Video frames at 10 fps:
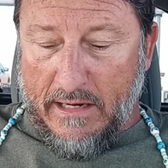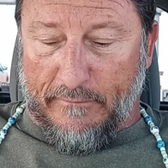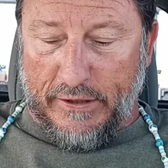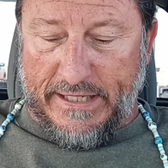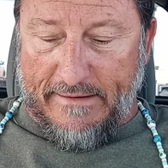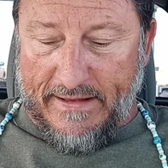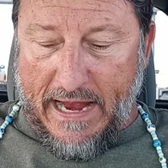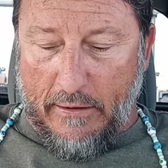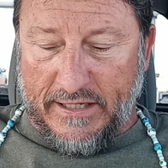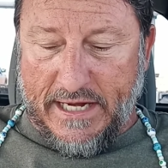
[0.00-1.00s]
Verse 7,
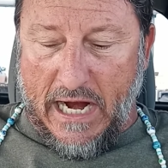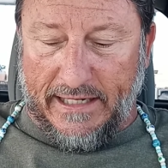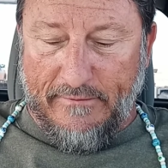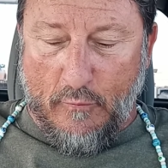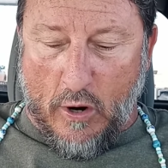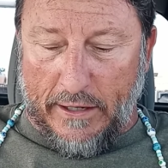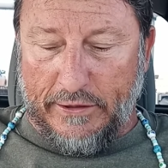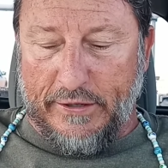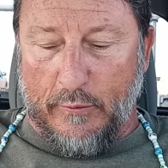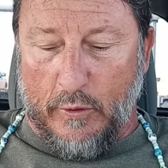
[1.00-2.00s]
thou hast not given
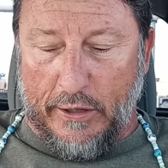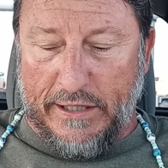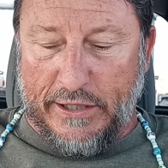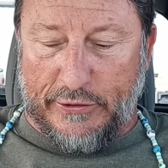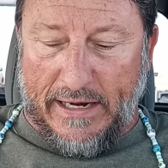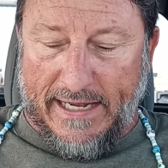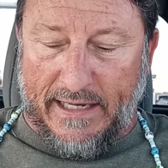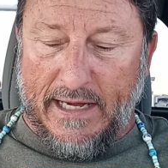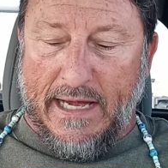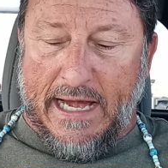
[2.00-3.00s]
water to the weary to drink,
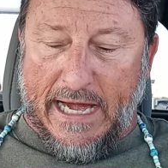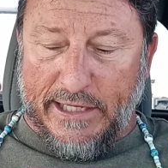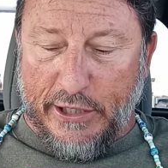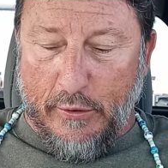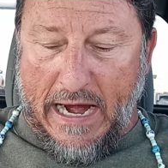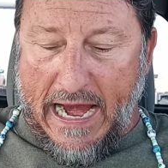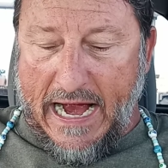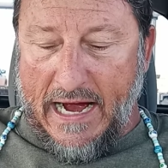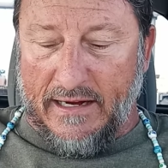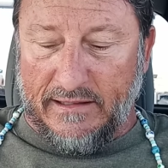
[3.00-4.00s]
and you
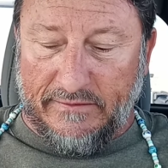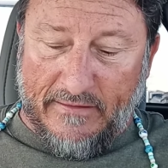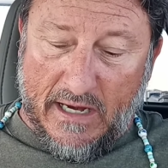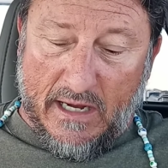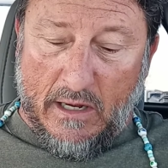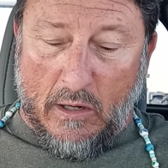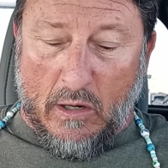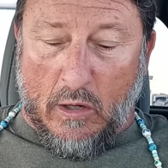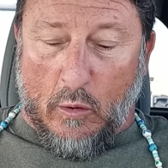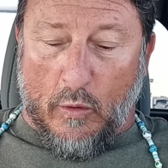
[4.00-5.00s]
have
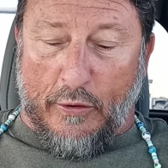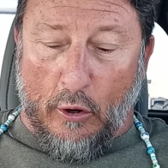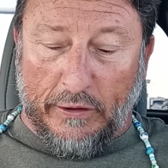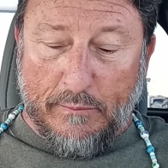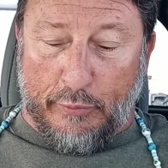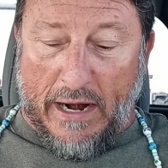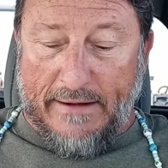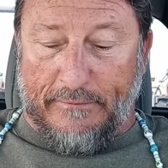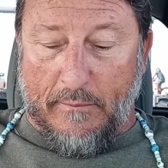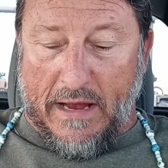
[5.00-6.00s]
withholding
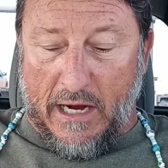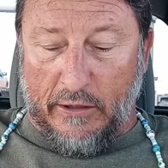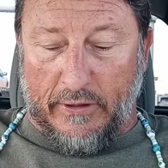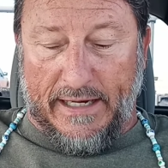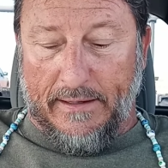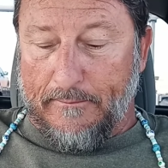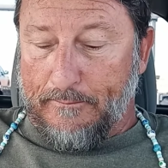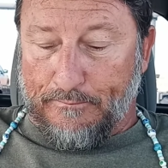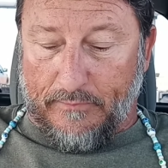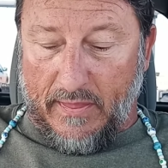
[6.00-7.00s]
bread from the hungry.
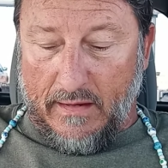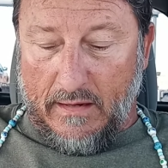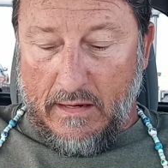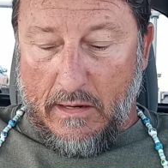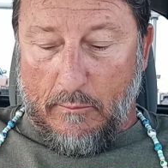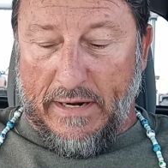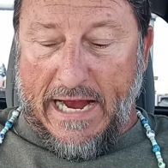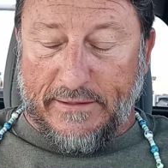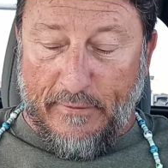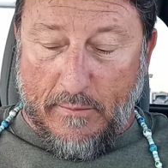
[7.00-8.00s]
But
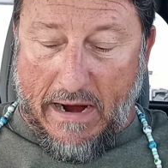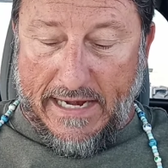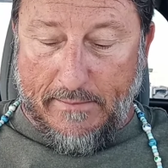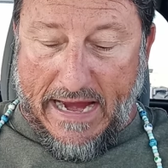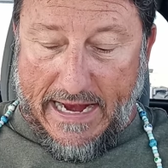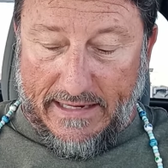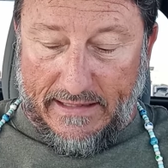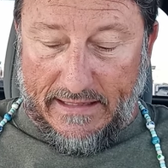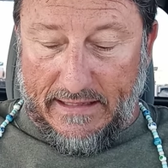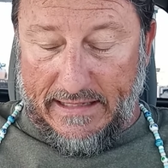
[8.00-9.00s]
as for the mighty man,
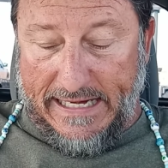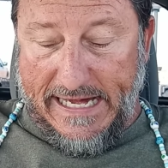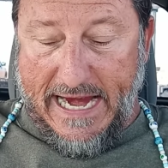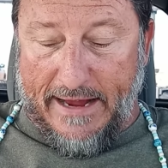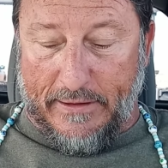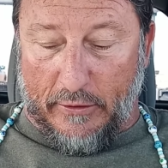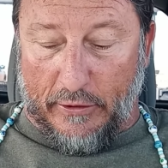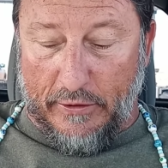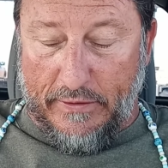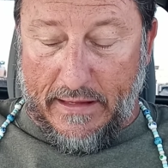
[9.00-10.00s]
he had the
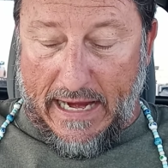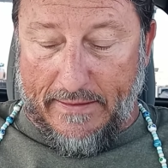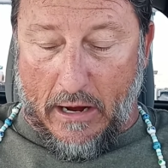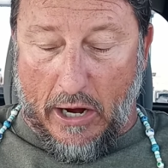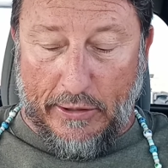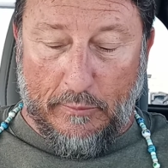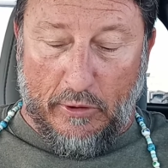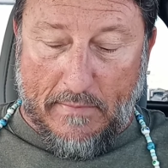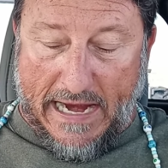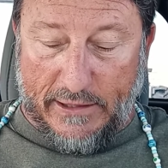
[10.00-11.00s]
earth, and the
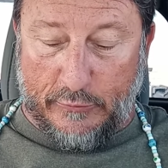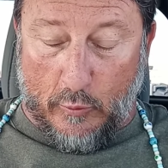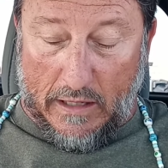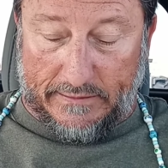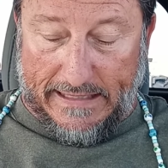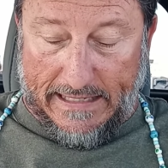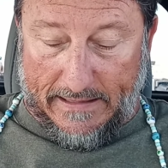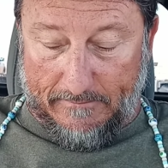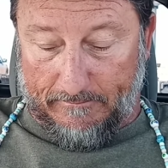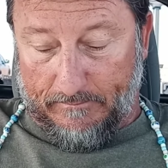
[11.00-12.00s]
honorable man dwelt in it.